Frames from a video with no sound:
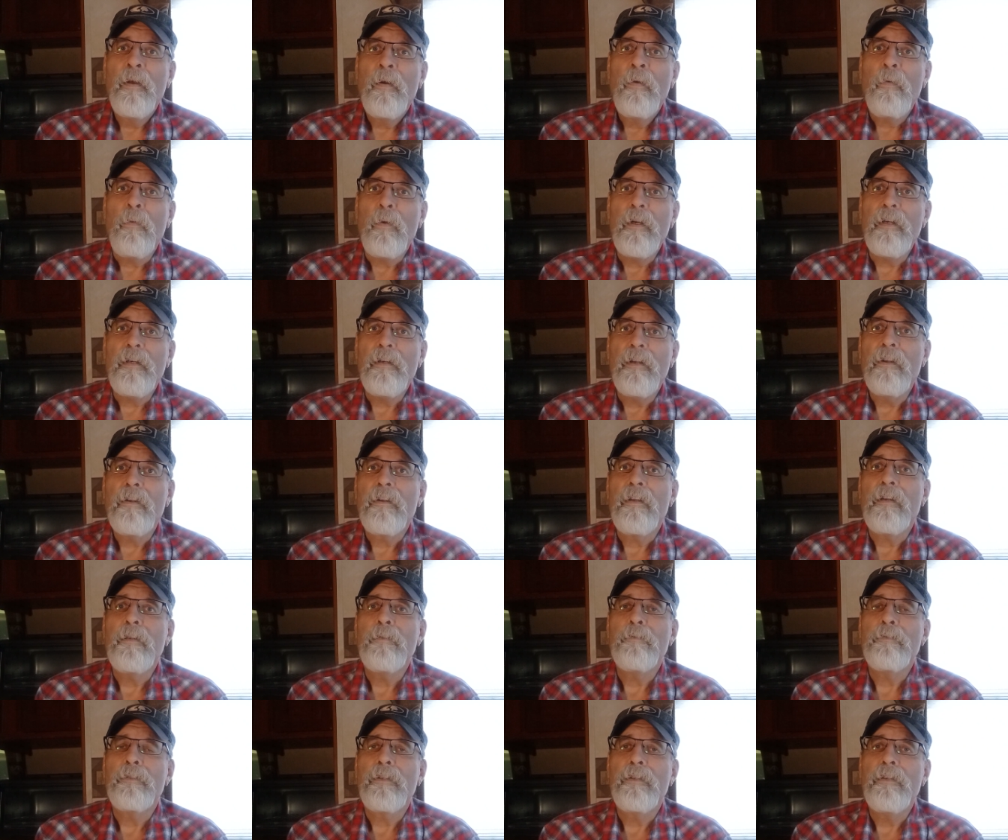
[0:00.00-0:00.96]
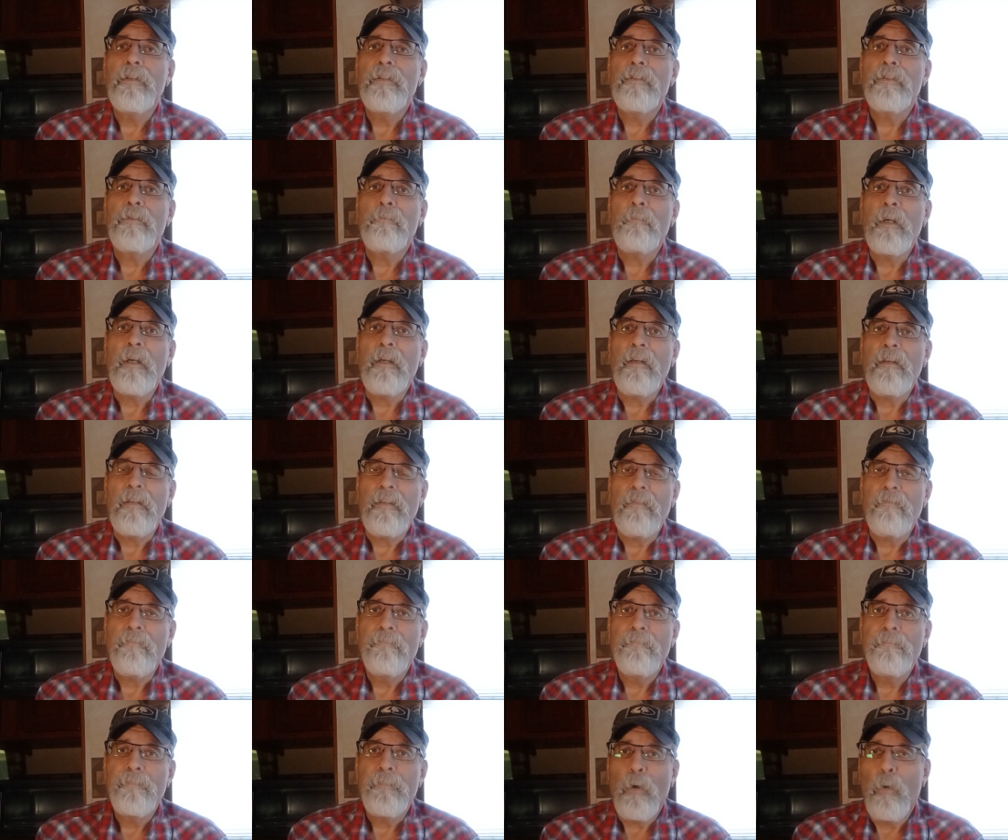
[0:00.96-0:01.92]
Well, here comes the Good Samaritan,
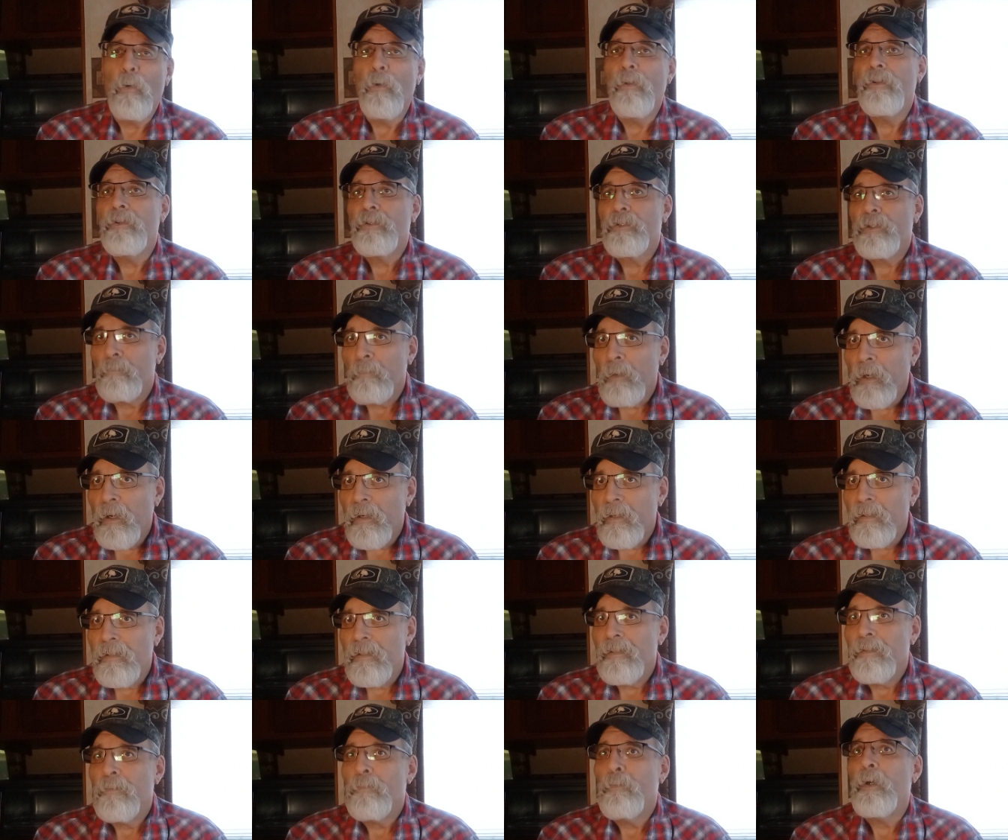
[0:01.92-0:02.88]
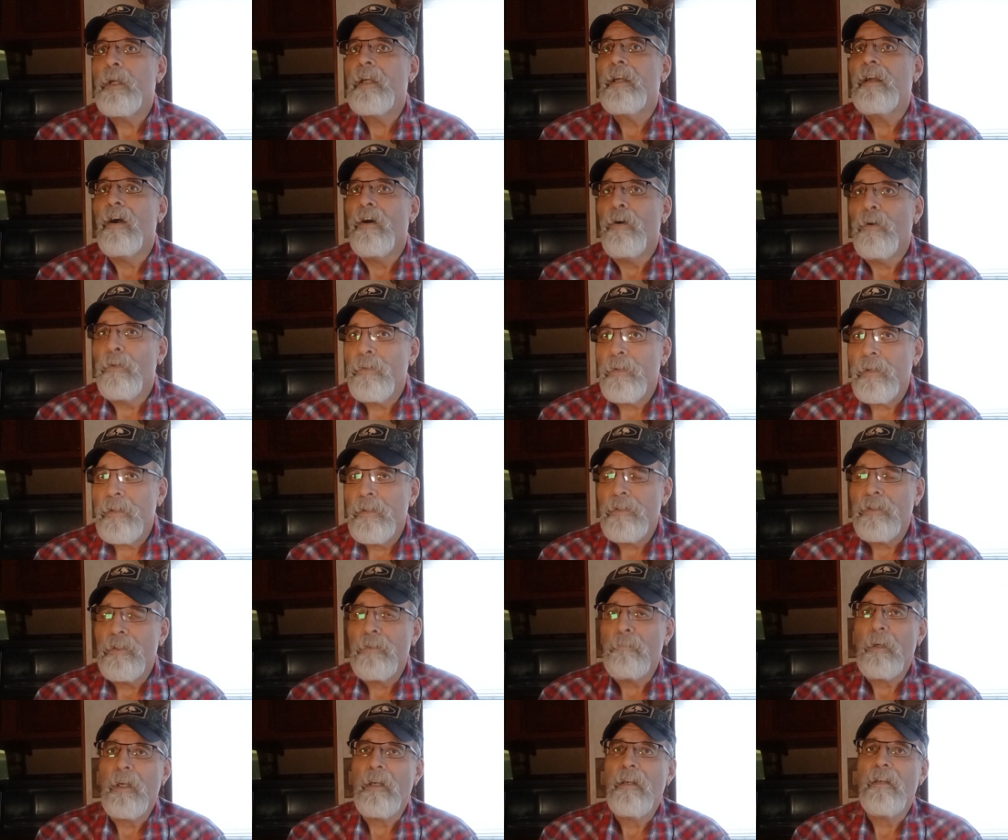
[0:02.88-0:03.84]
or the Samaritan that we call the Good
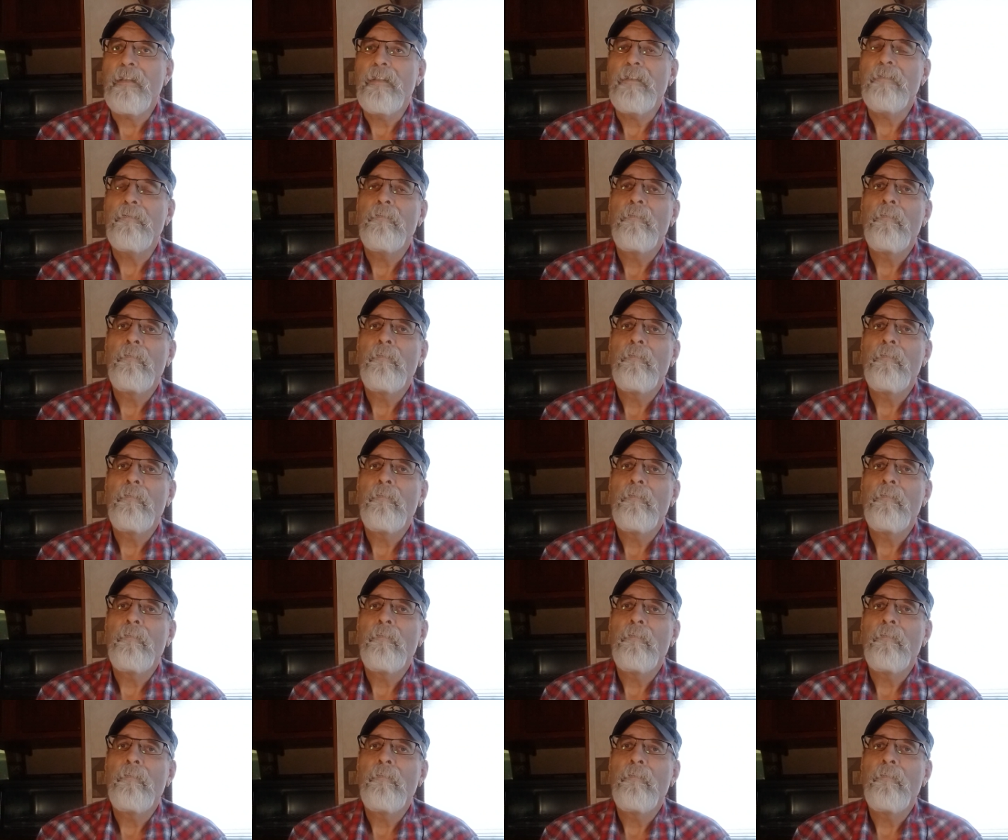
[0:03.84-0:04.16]
Samaritan.